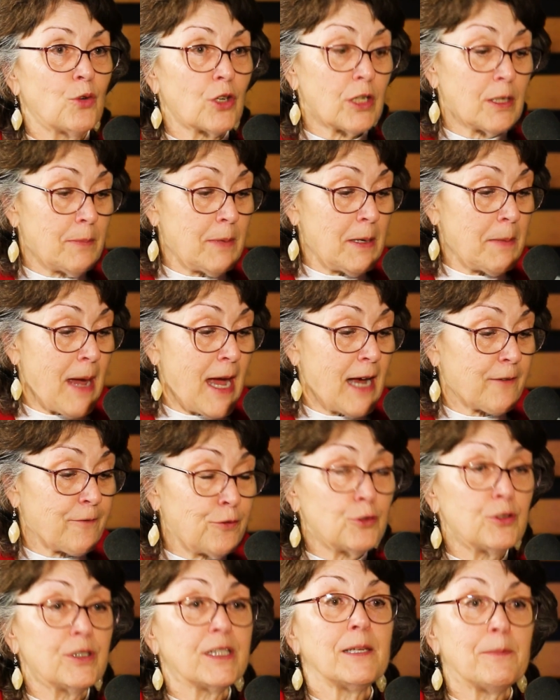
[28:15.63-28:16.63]
We're going to be back
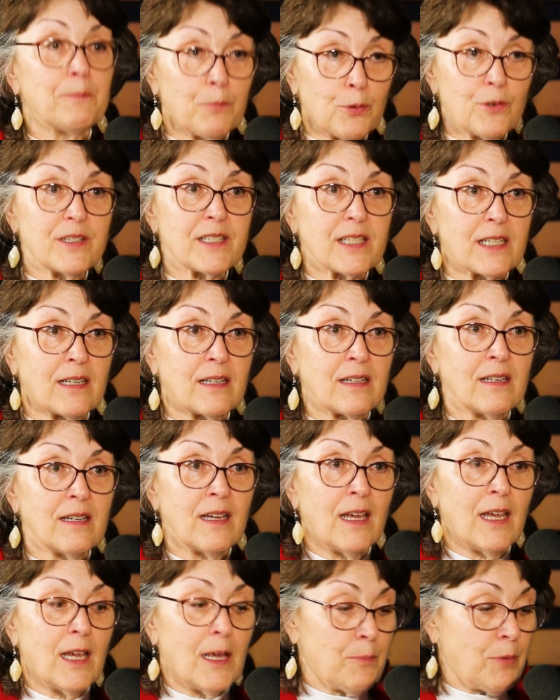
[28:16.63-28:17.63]
fully in person,